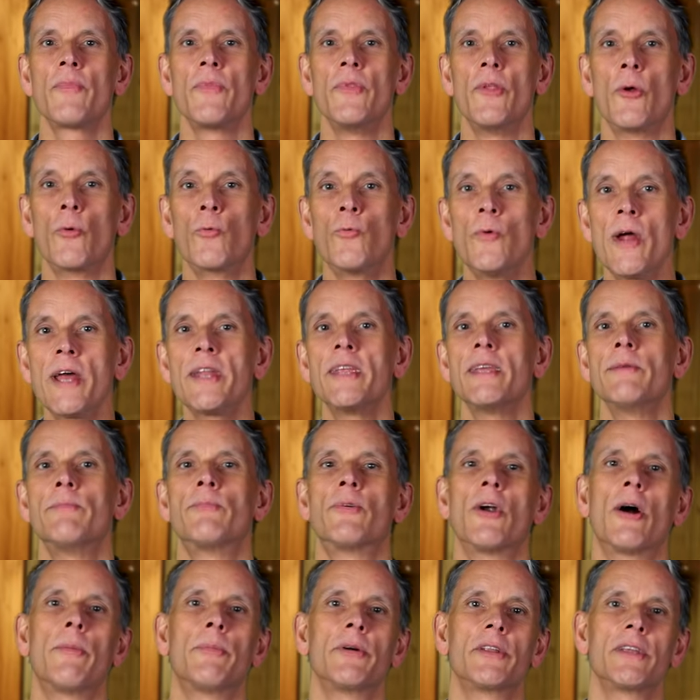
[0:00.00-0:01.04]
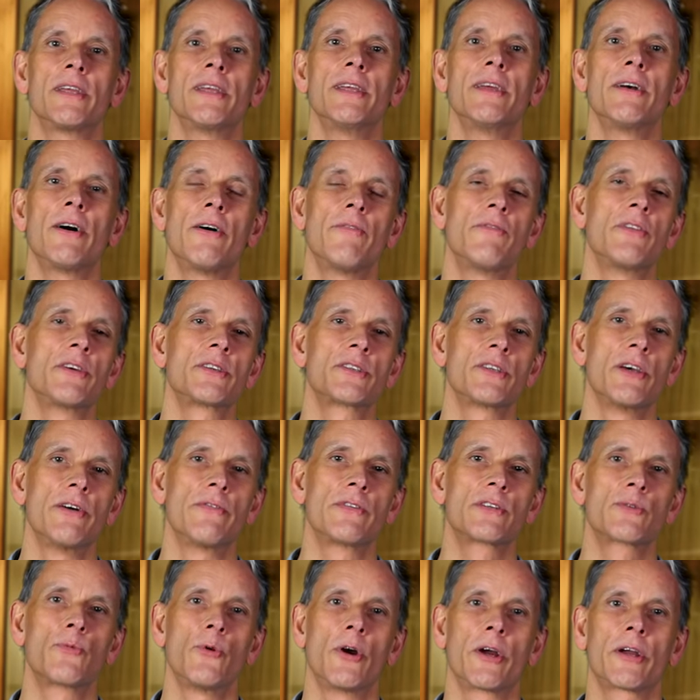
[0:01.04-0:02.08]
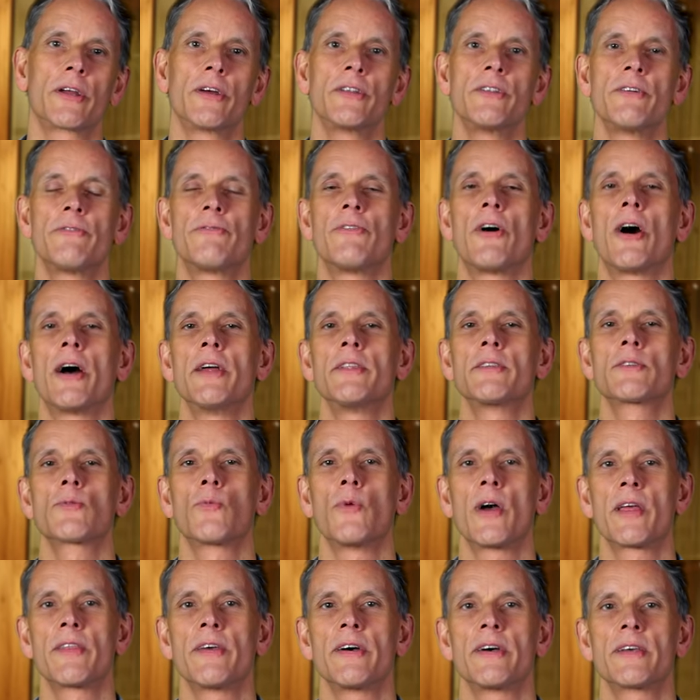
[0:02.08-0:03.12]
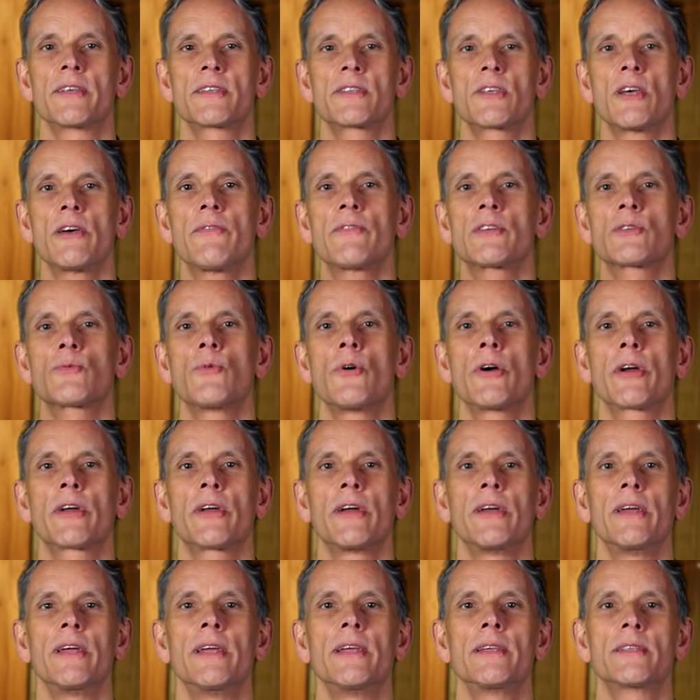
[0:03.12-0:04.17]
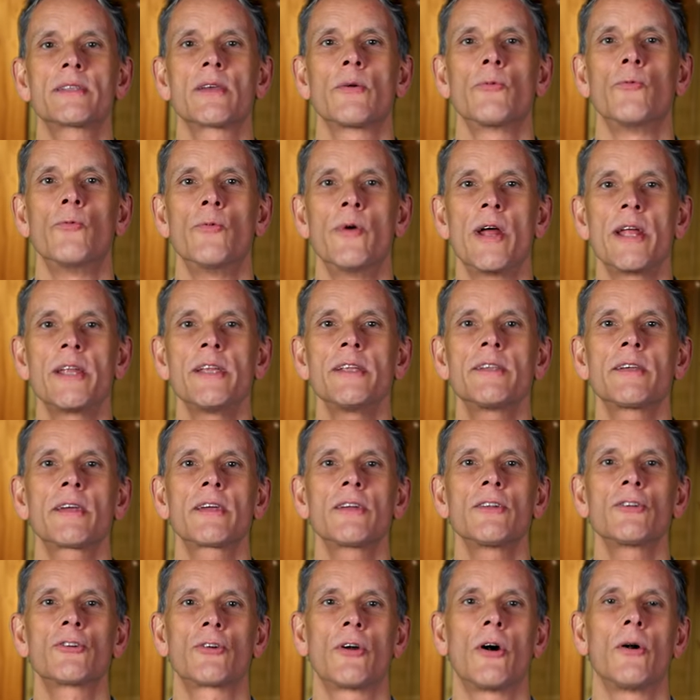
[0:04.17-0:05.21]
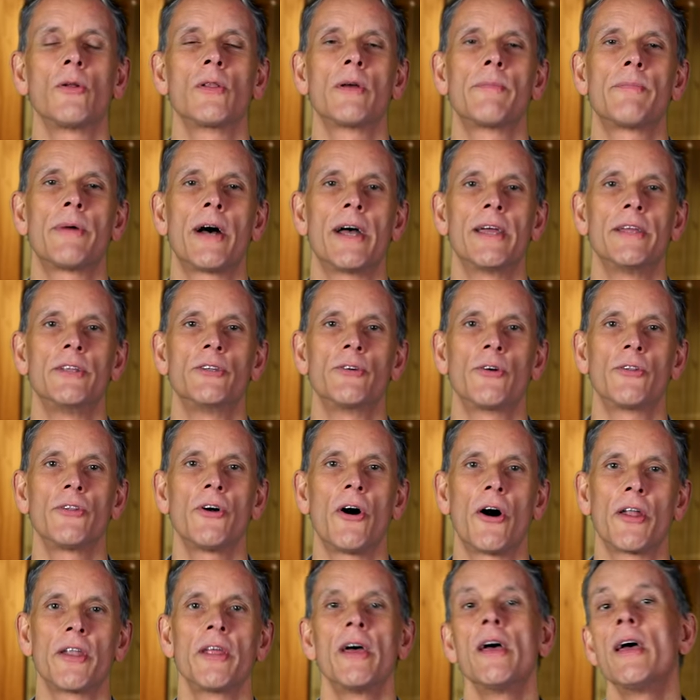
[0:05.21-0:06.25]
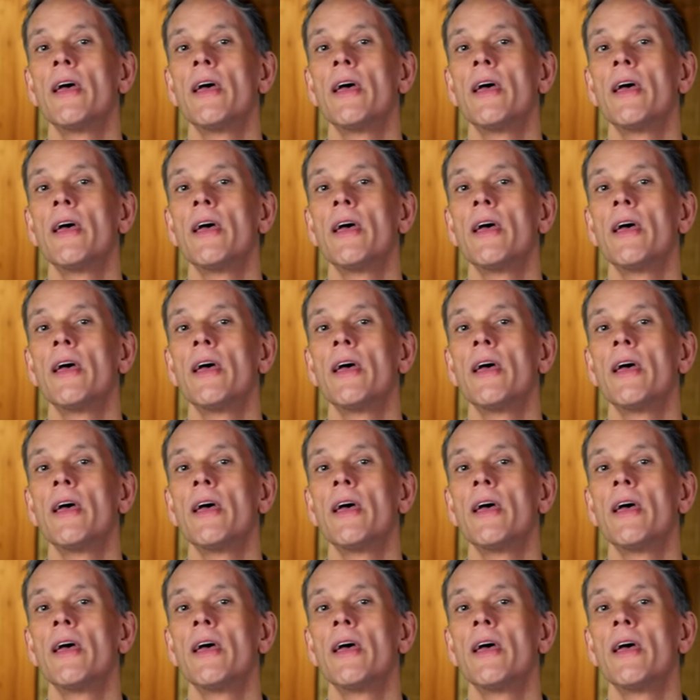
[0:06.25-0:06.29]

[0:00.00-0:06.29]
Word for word: The ready property of the service worker defines whether a service worker is ready to control a page or not.